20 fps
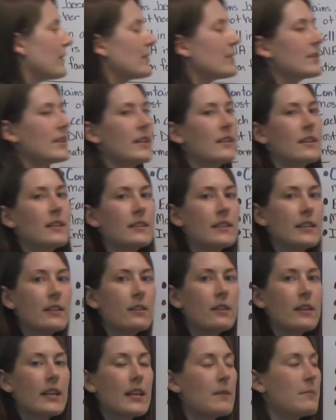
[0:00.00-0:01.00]
if you see the
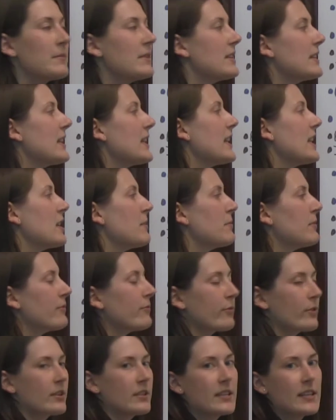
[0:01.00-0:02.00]
little MT
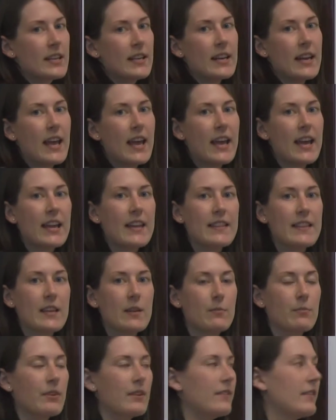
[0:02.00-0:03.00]
before DNA in the
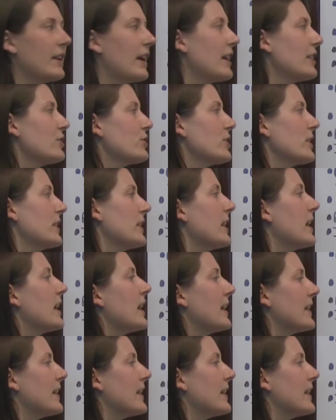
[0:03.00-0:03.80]
abbreviation,